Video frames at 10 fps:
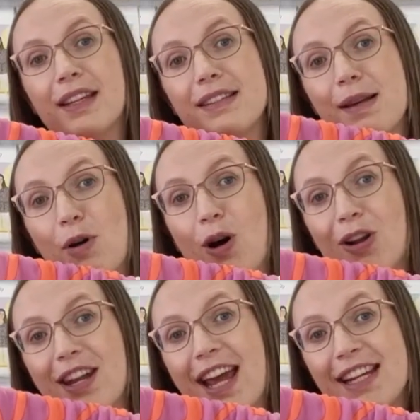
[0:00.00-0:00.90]
summer
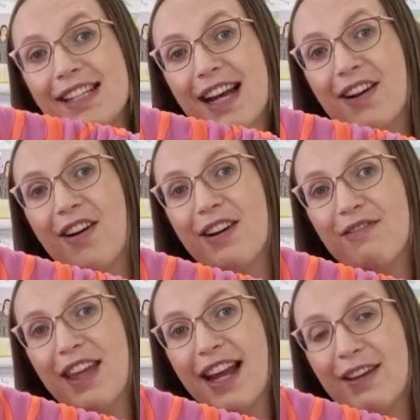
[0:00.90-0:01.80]
holidays, that kind of
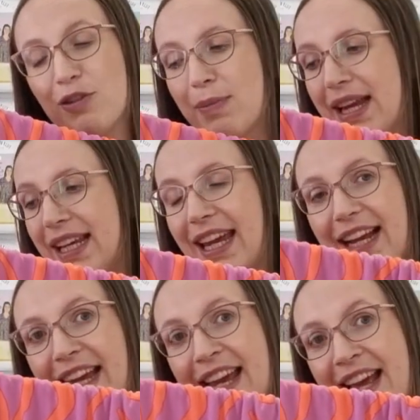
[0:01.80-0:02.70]
thing. If you're
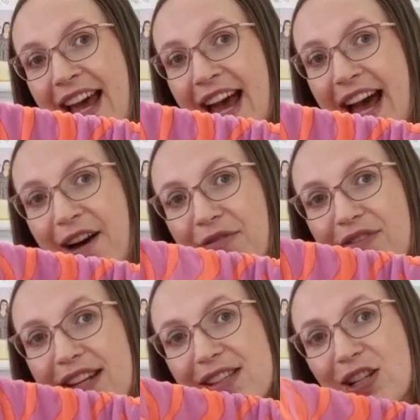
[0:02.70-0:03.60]
making
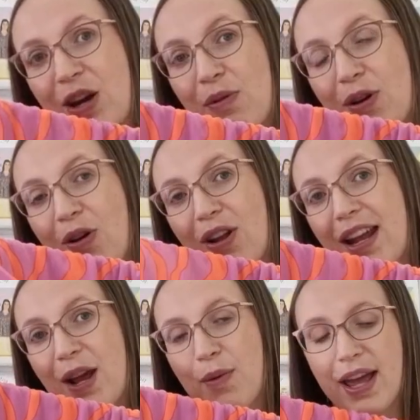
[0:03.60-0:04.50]
outfits to go on
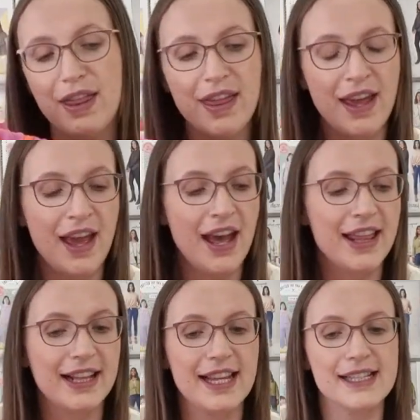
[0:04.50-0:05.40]
holiday with, I
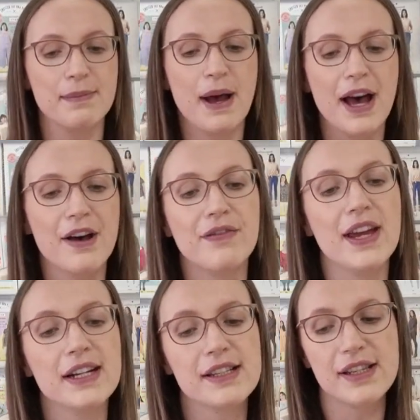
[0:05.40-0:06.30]
think these are
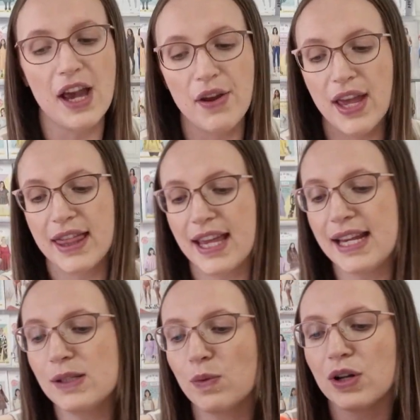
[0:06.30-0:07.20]
perfect. So
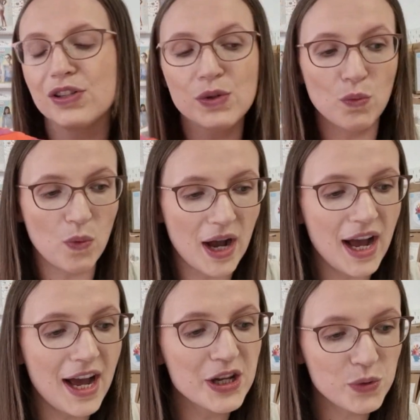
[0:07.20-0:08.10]
these ones
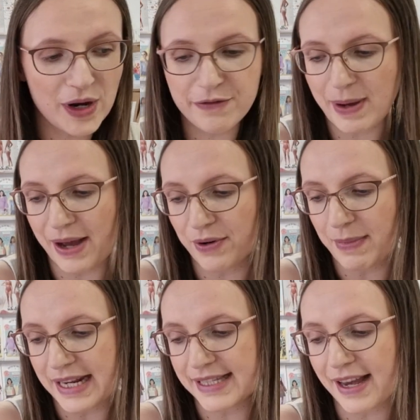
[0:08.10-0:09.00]
were £12 a
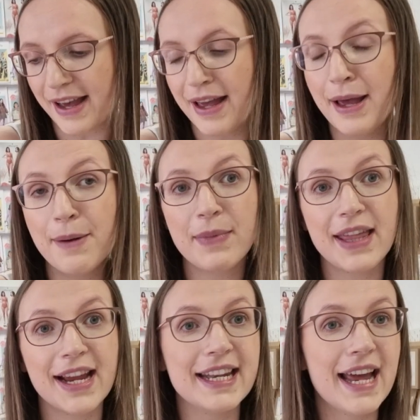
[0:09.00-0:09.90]
metre, but
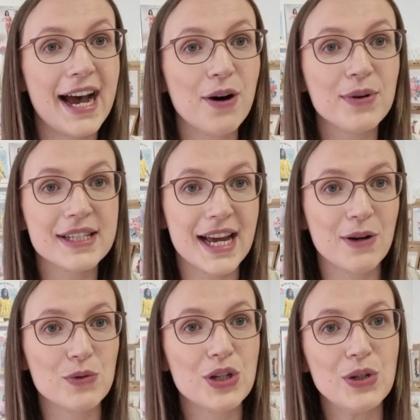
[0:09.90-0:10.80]
they are now
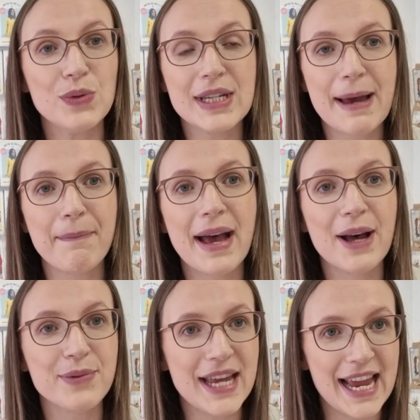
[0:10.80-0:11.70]
down to
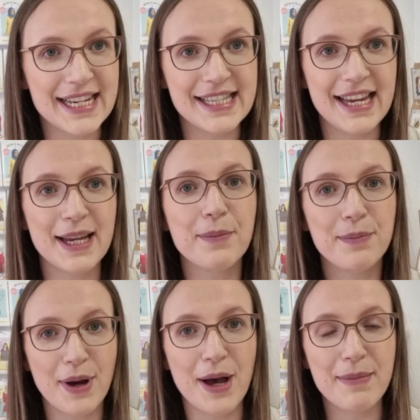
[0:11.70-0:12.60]
£10.80
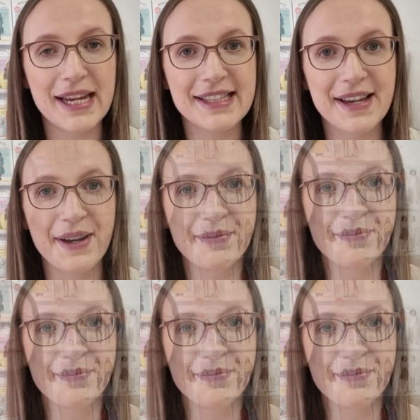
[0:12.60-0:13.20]
per metre.